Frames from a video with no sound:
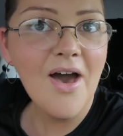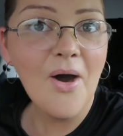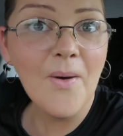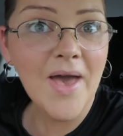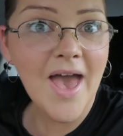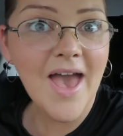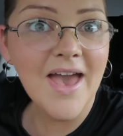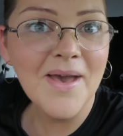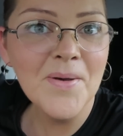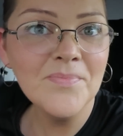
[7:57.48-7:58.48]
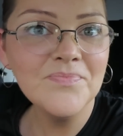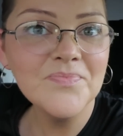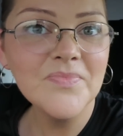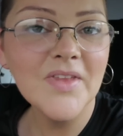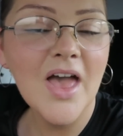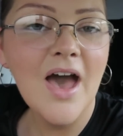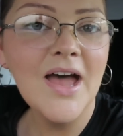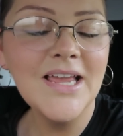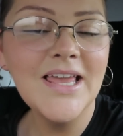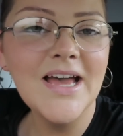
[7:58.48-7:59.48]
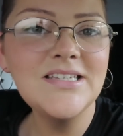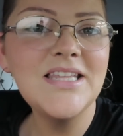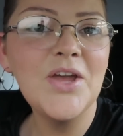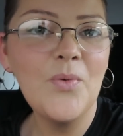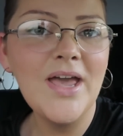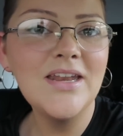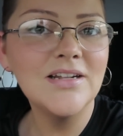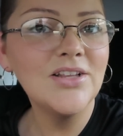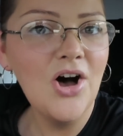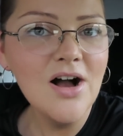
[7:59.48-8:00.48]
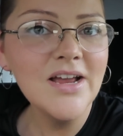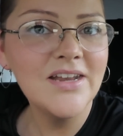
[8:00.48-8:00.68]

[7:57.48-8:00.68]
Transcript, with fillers: Okay, I guess they waited long